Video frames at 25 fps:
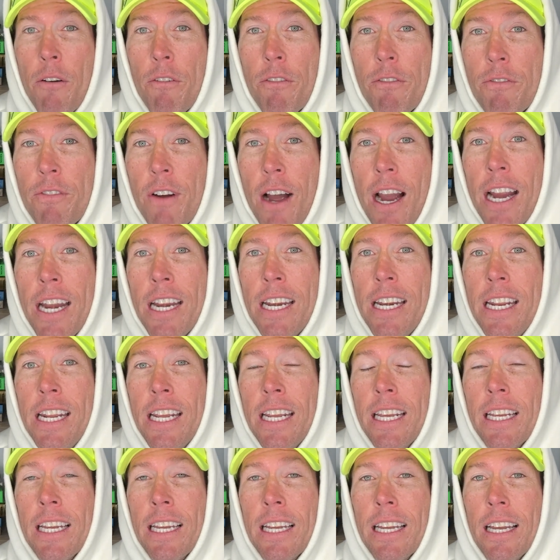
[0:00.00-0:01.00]

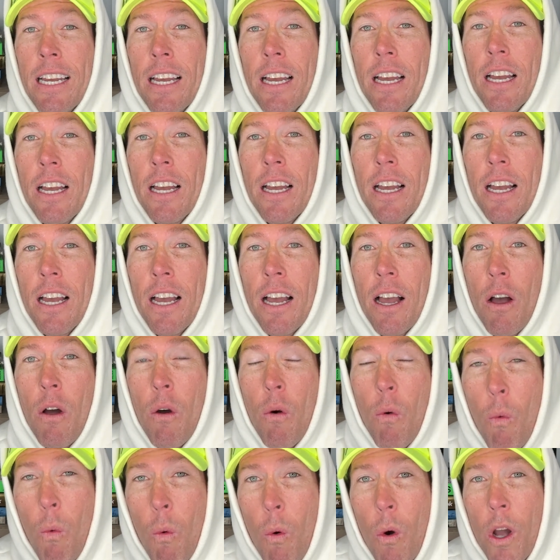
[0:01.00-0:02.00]
Finding
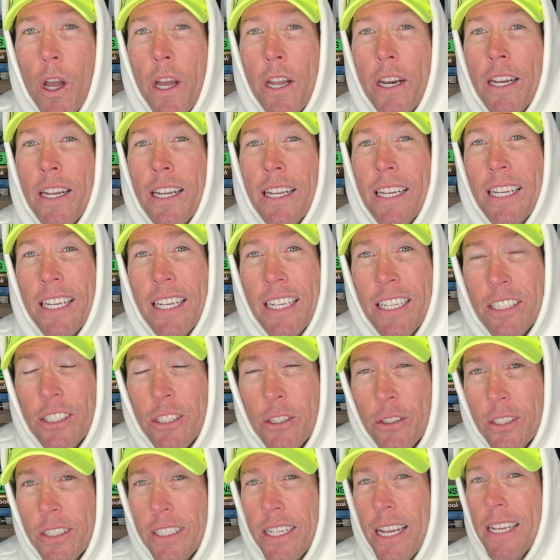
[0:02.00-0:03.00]
what is your
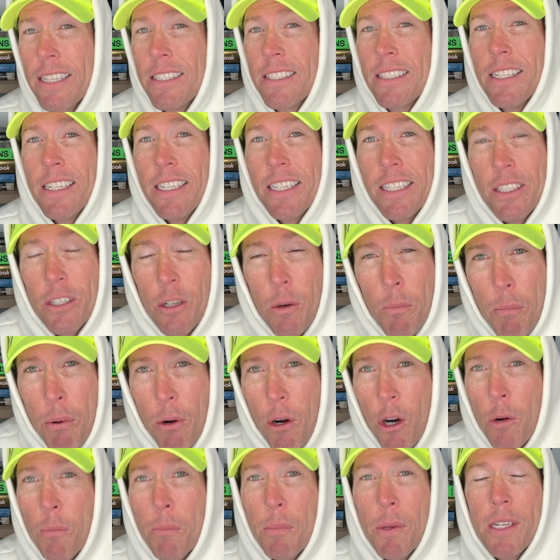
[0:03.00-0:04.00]
destiny, your
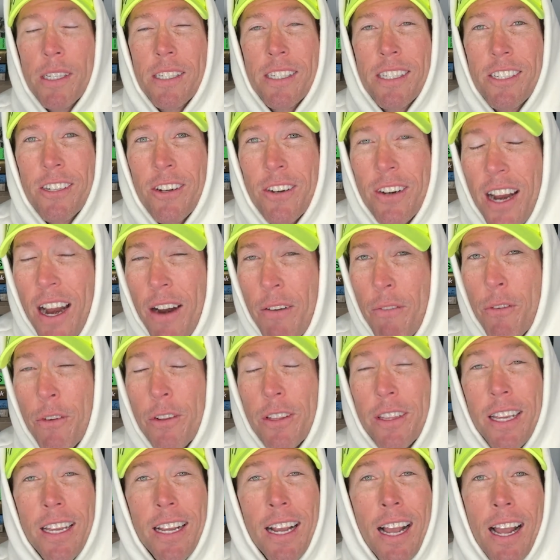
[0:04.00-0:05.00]
purpose, your
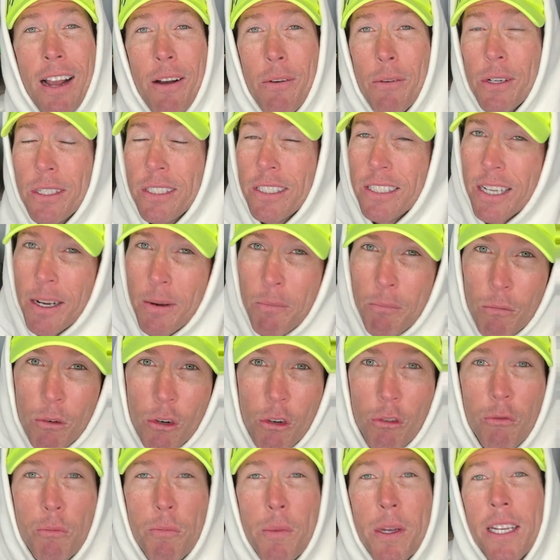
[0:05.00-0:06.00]
everything. I always say
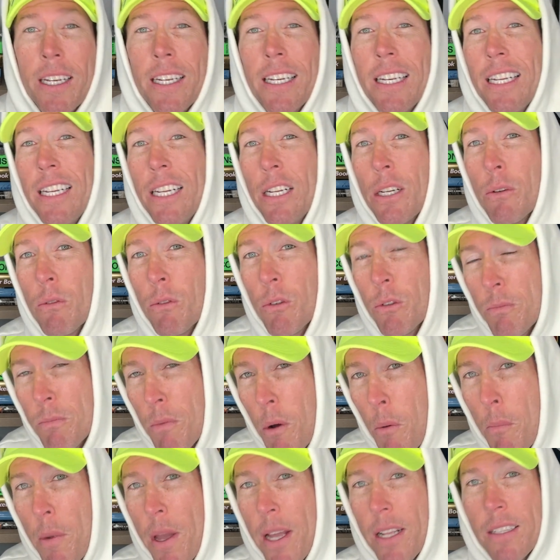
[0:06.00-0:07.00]
movement equals
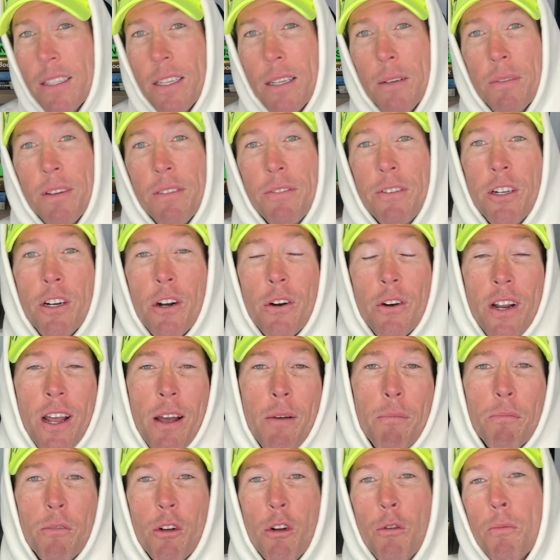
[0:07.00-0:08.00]
momentum. If you don't
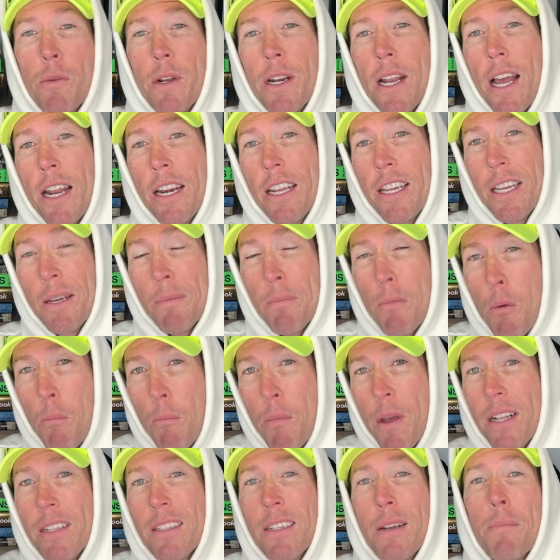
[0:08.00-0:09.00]
have movement, how do you get
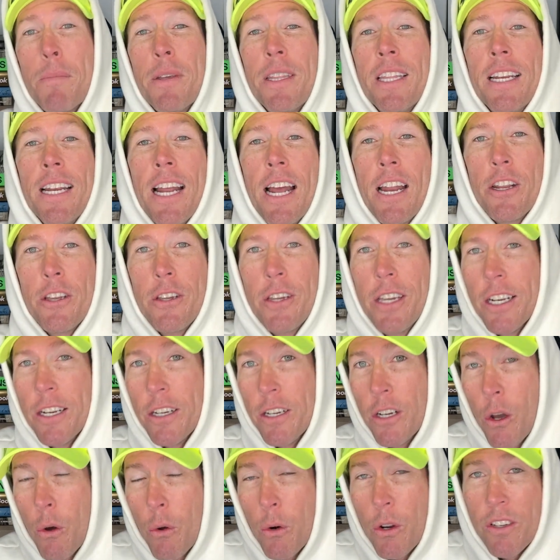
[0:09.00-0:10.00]
momentum? And then how do you get
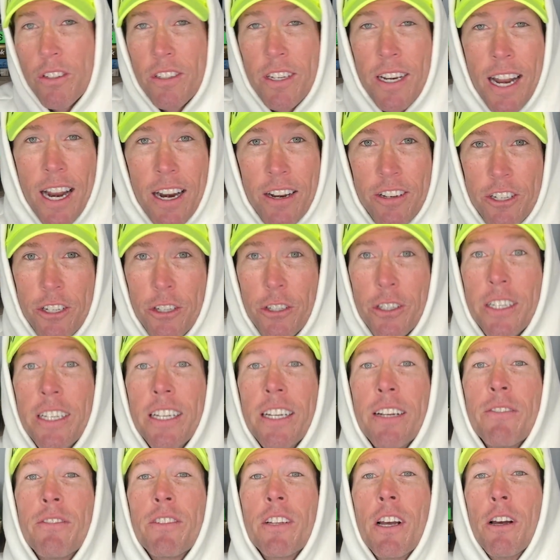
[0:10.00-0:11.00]
noticed? And how does your
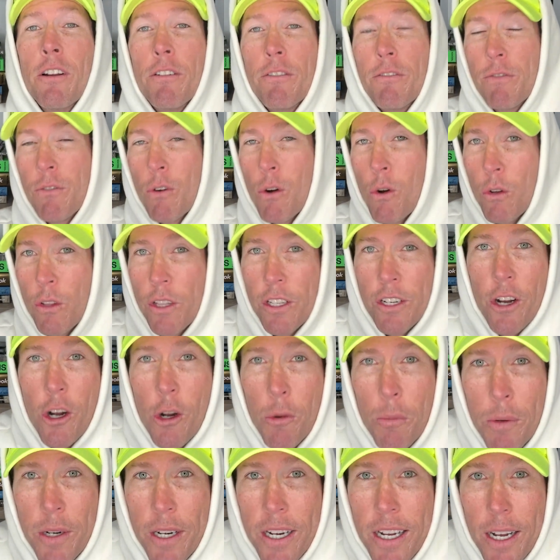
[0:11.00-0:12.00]
gift unfold and
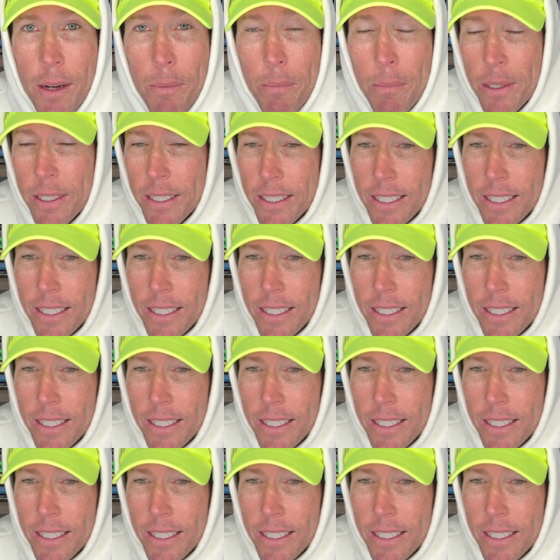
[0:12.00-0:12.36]
open up?